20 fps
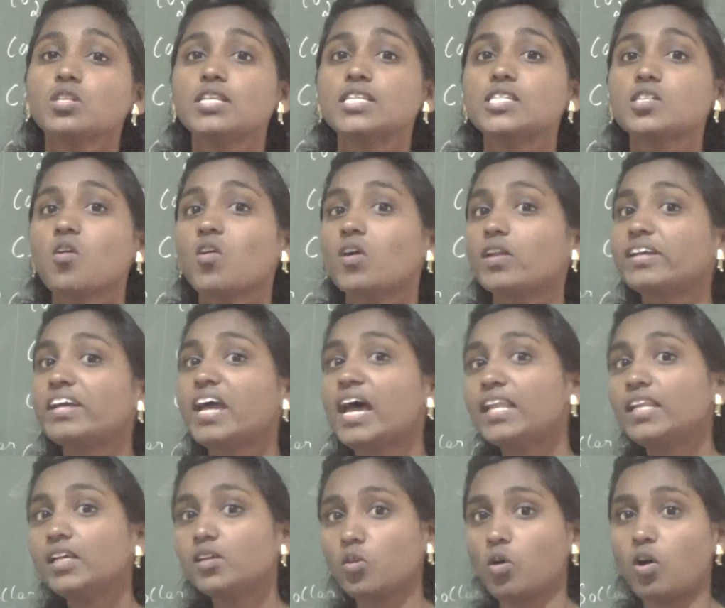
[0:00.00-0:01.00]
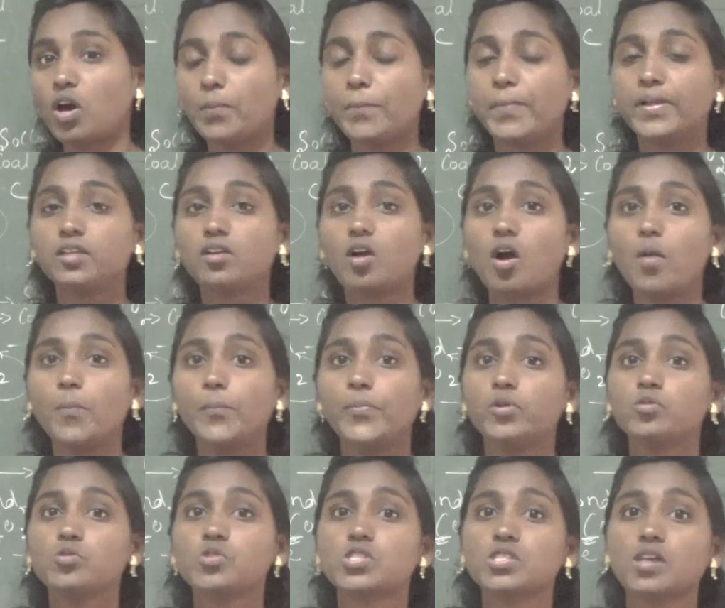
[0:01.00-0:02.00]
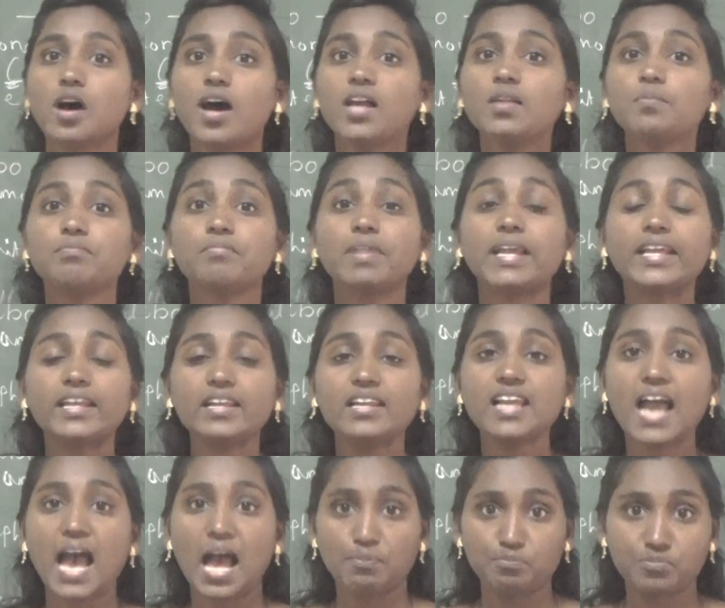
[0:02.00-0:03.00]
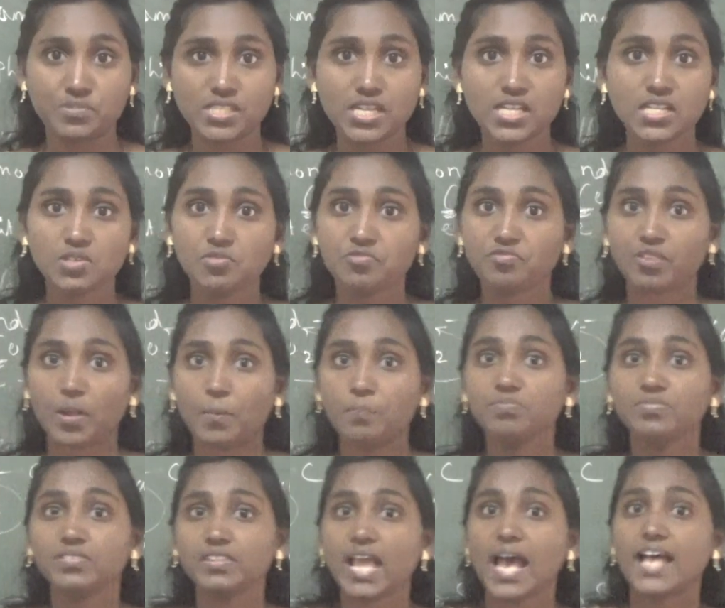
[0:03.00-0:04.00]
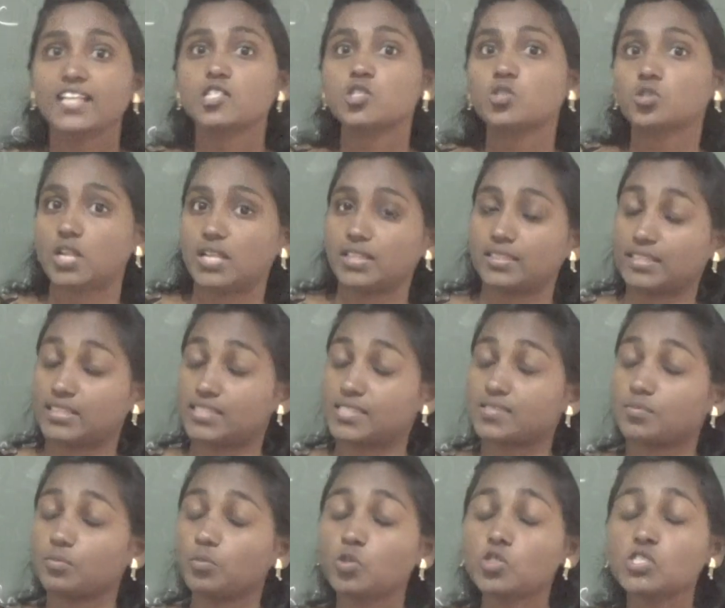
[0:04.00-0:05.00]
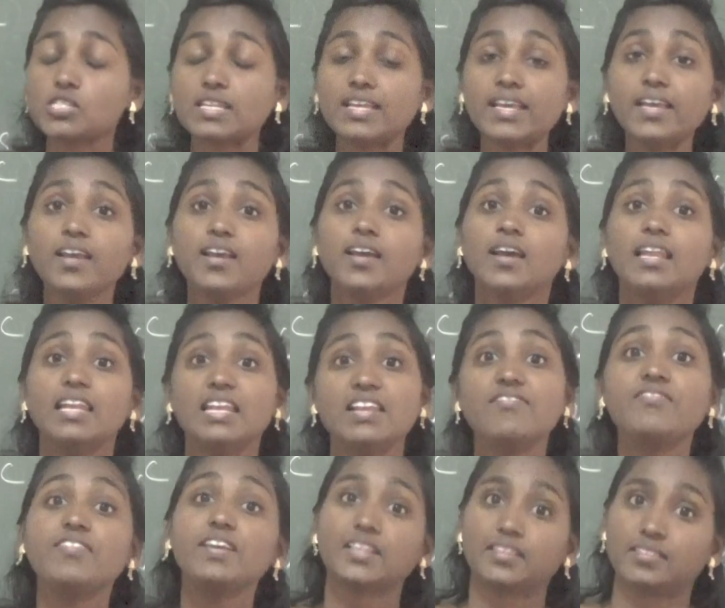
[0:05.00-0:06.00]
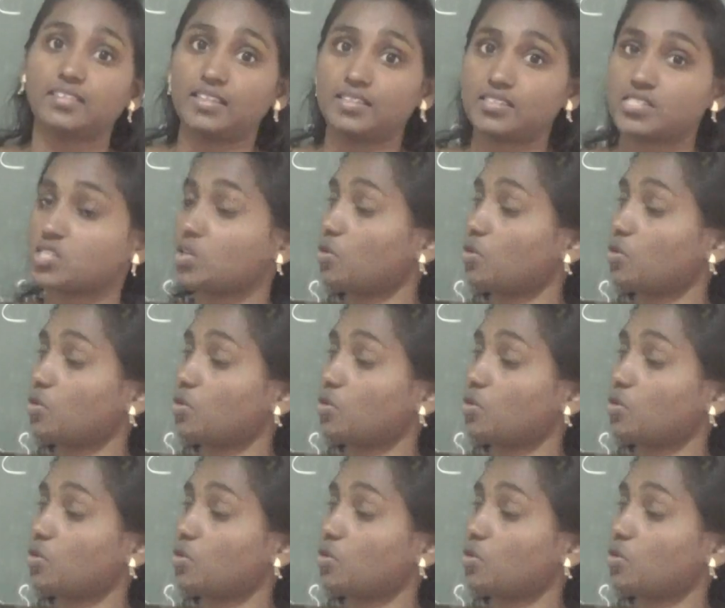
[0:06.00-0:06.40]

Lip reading: these organic carbon compounds are mainly obtained from natural things, mostly living things.